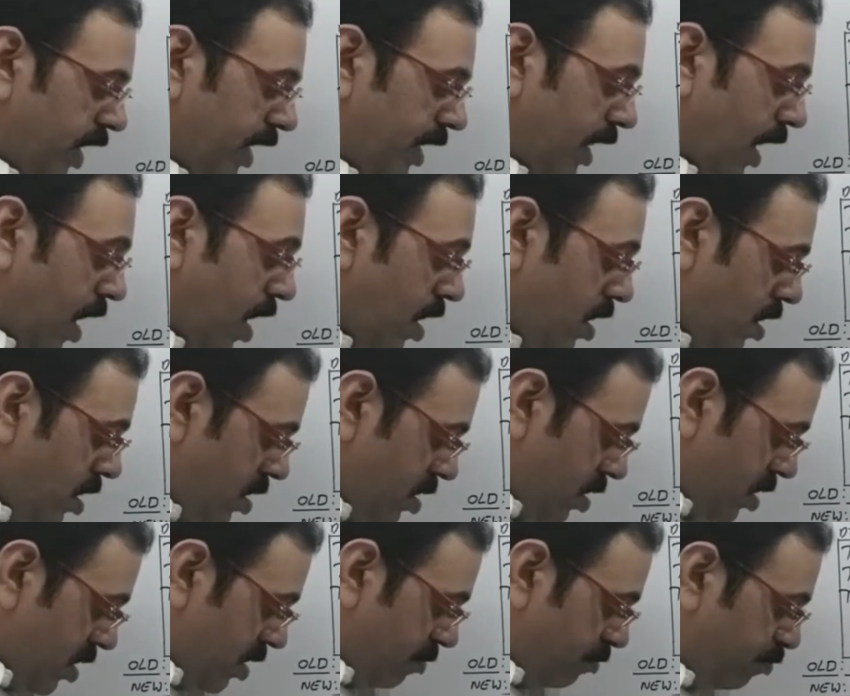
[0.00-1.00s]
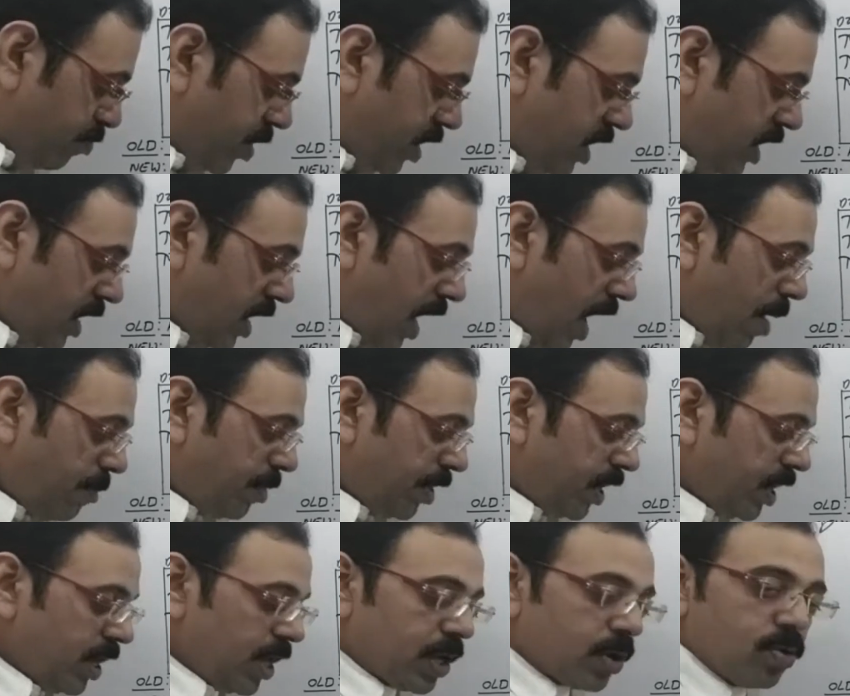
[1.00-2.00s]
debtor, B
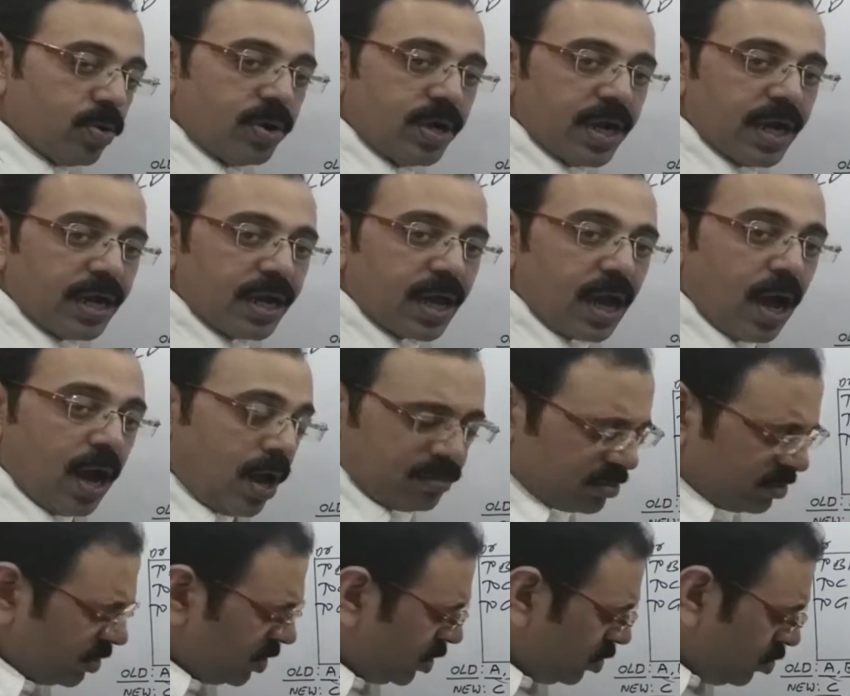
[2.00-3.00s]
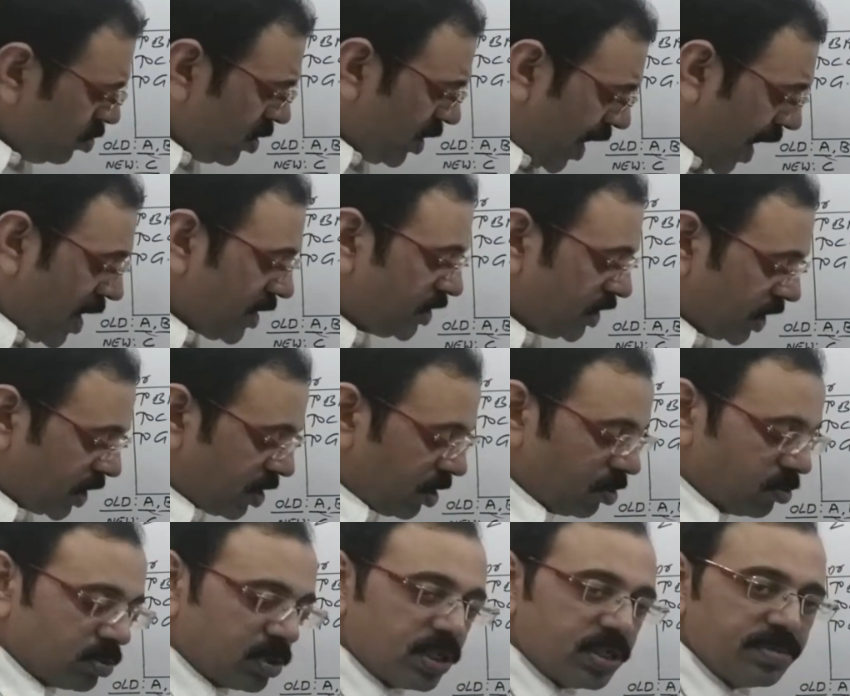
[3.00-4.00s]
capital account debtor to cash
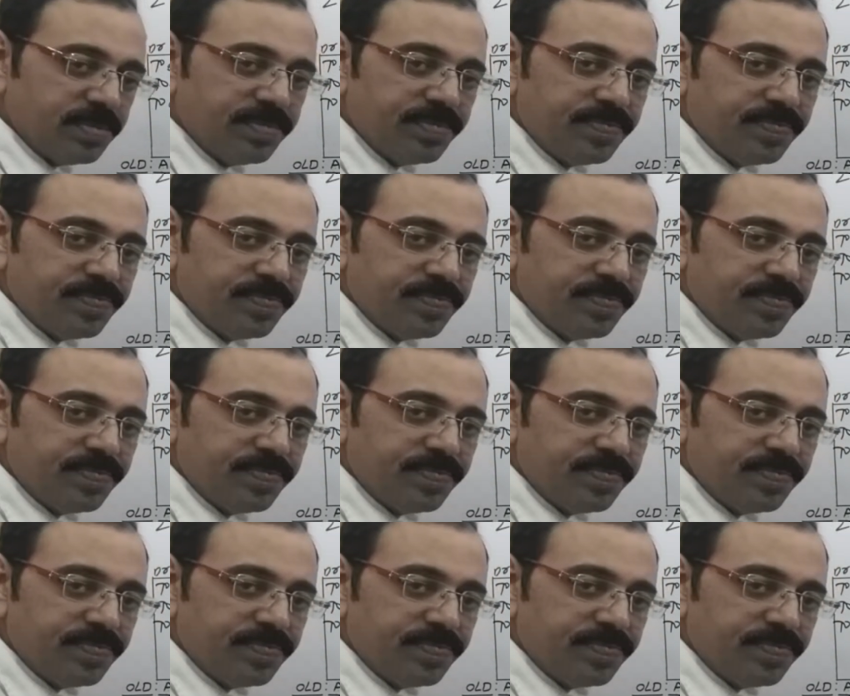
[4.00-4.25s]
account.